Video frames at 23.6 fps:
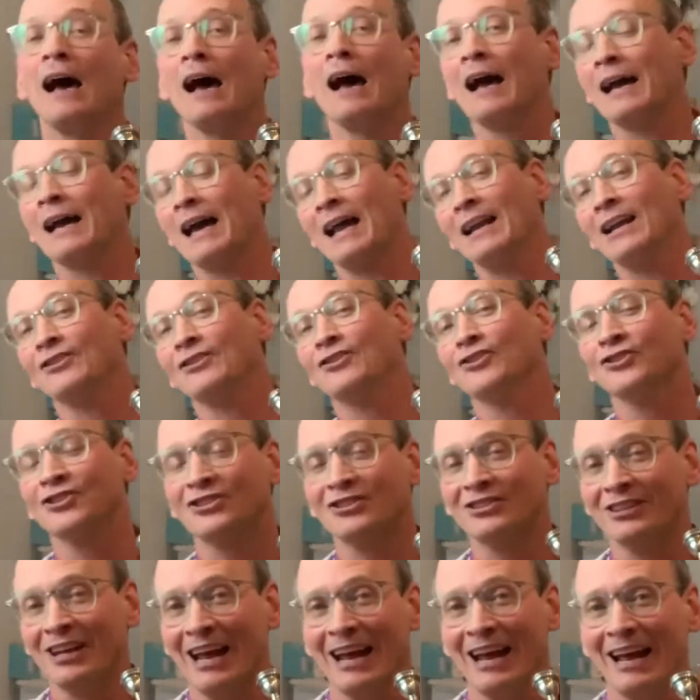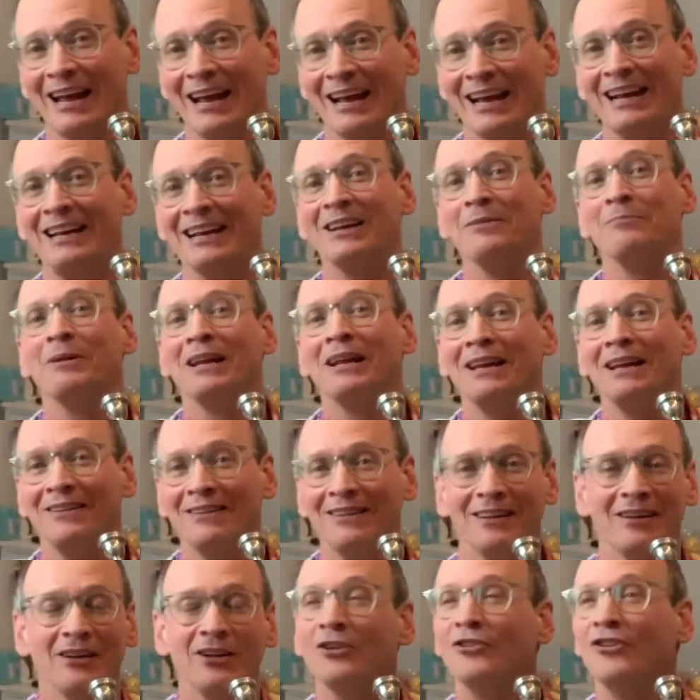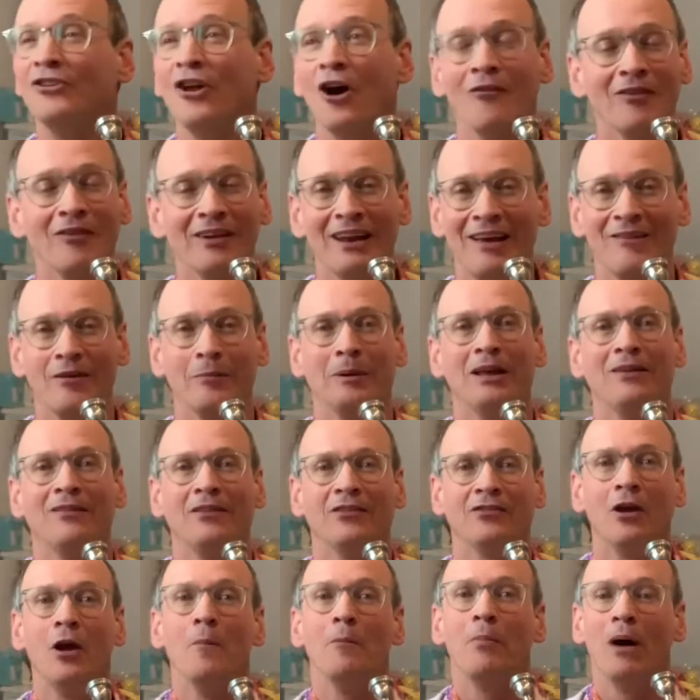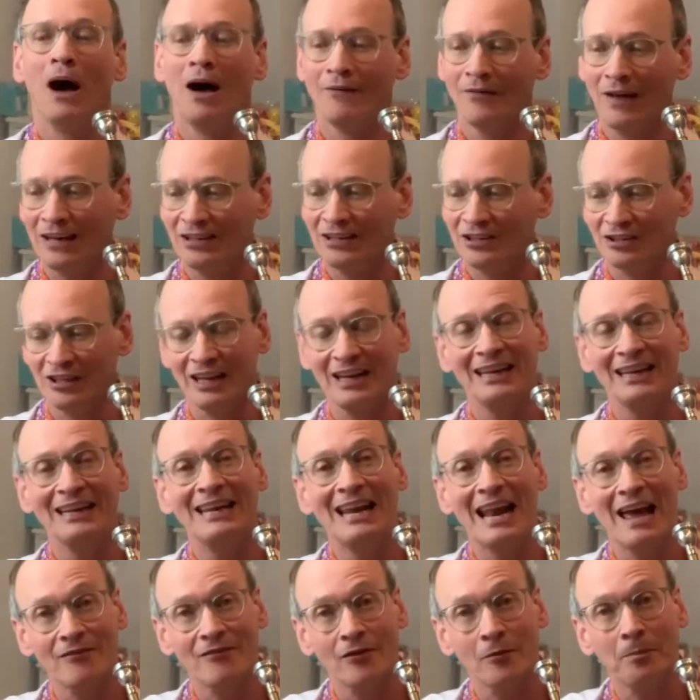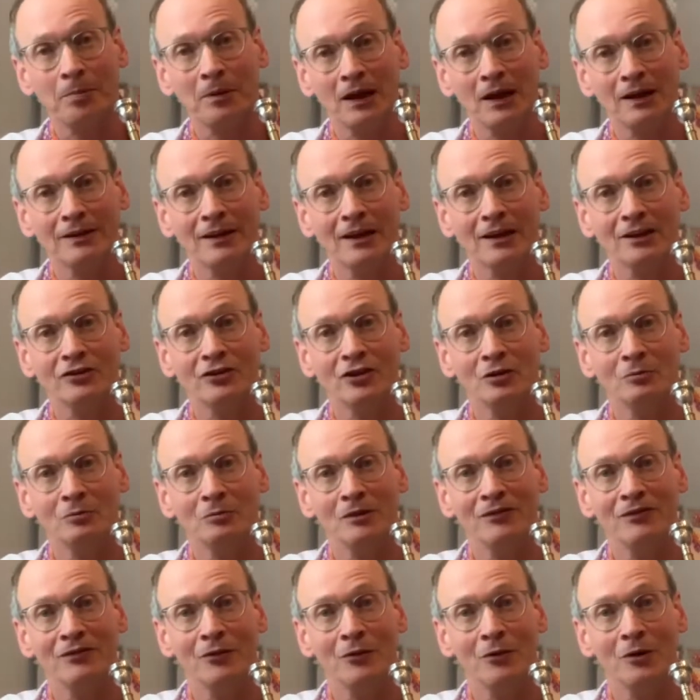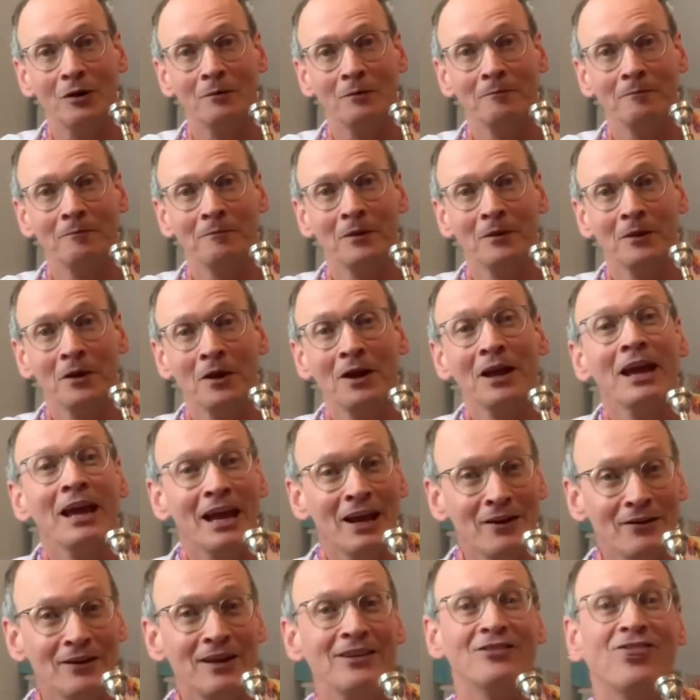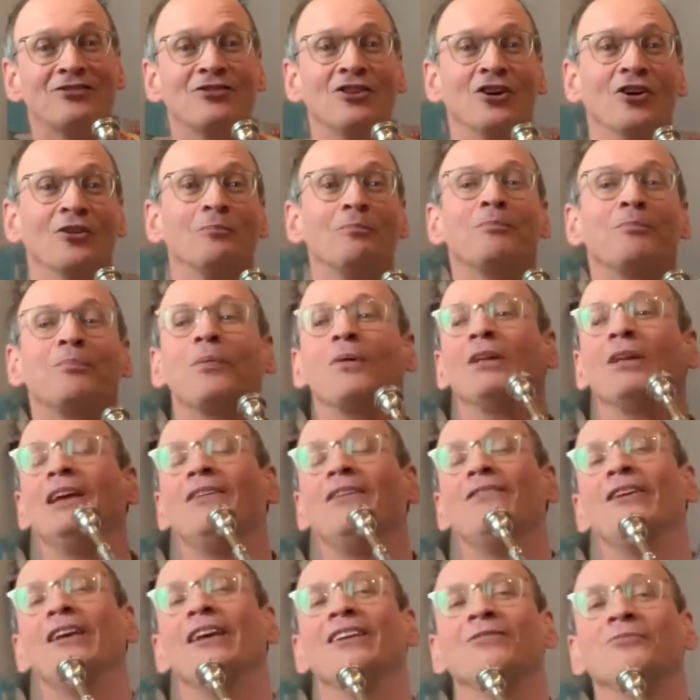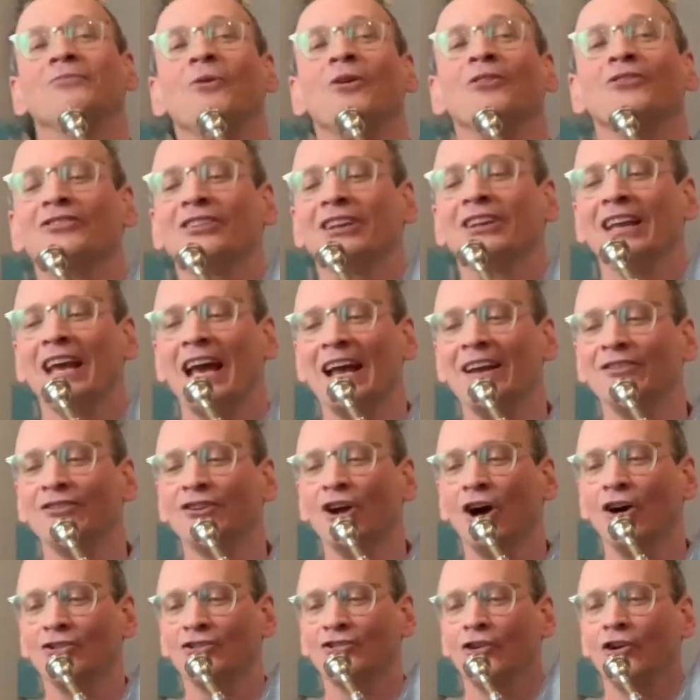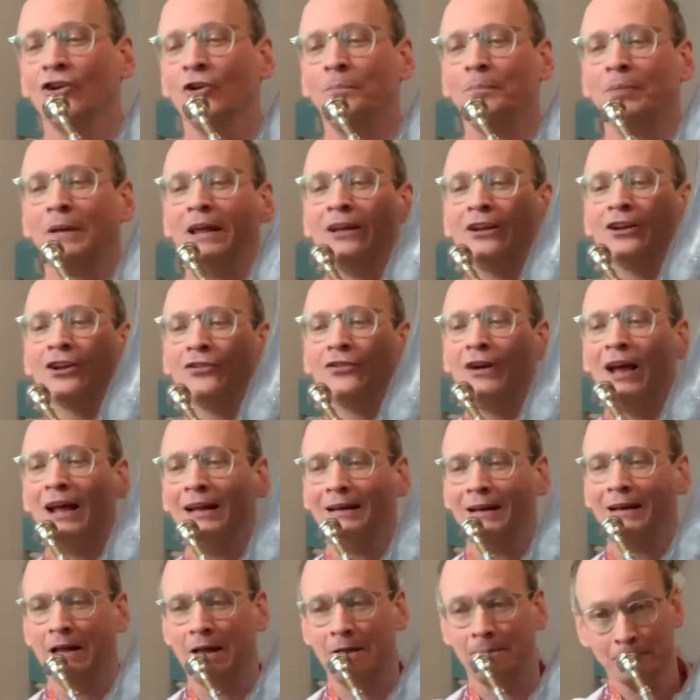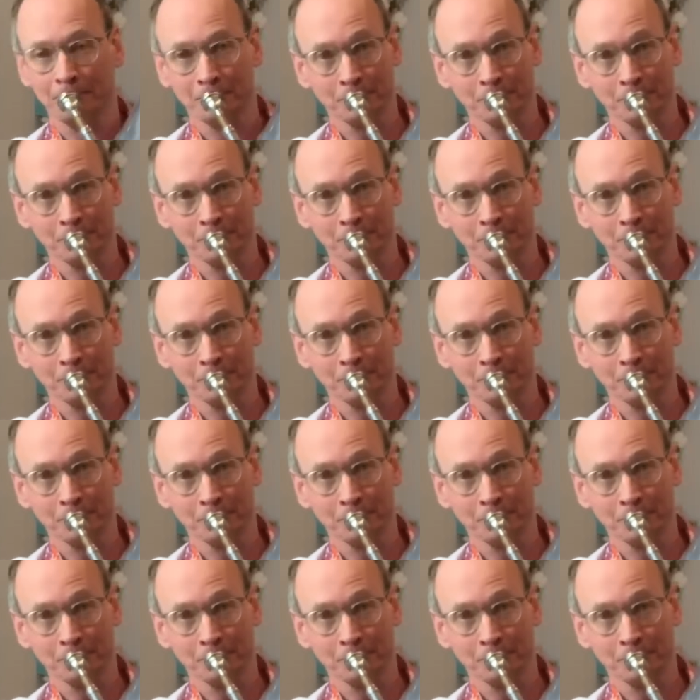Can I just say, can you believe, never believe this, but I've actually never played that tune before. Here it's done. Here it is once again. Doctor Who played correctly.